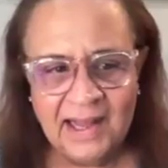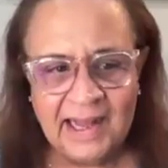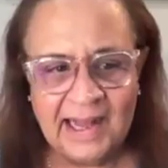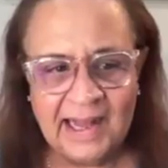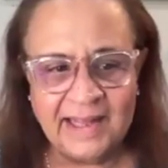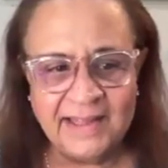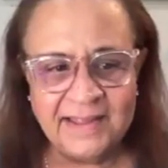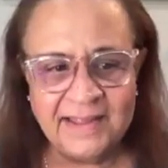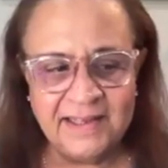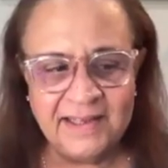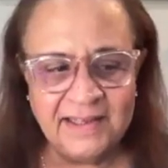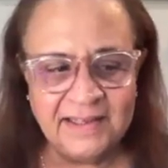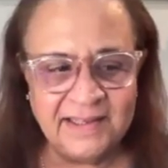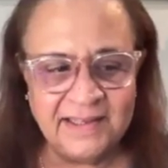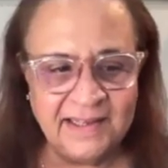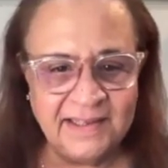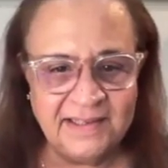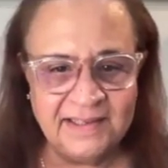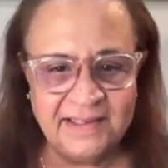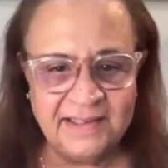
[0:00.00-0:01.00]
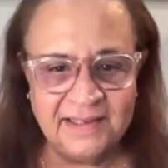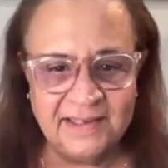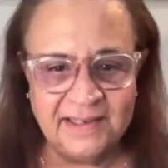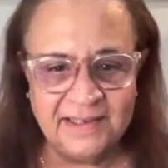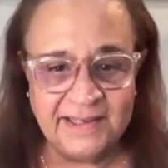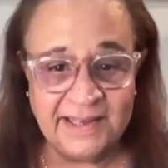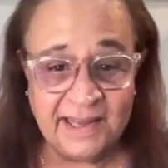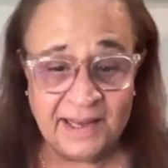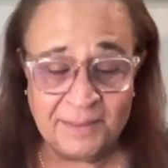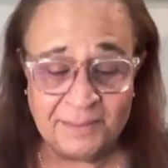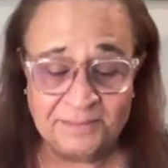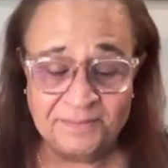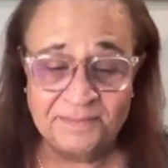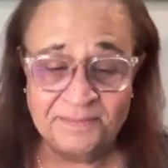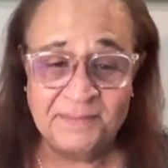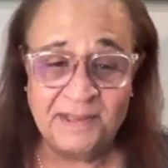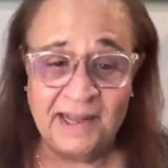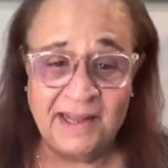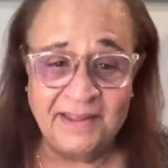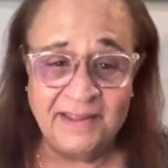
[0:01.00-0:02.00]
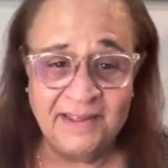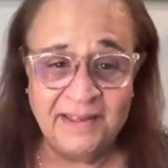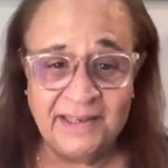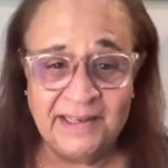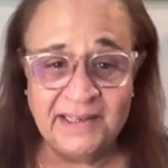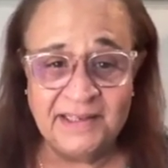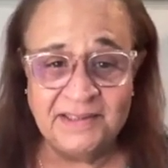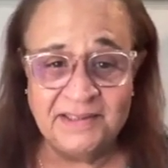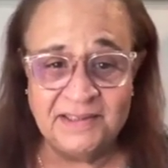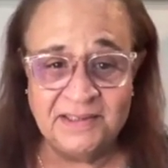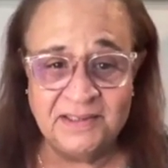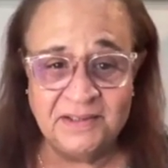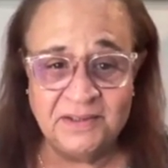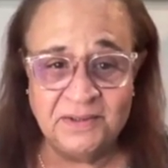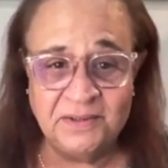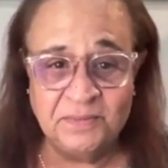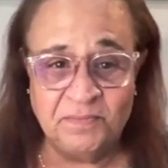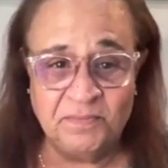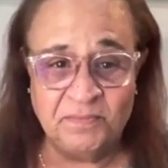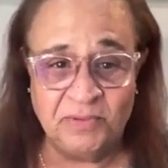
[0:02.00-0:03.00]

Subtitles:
I think that, yeah, I think it's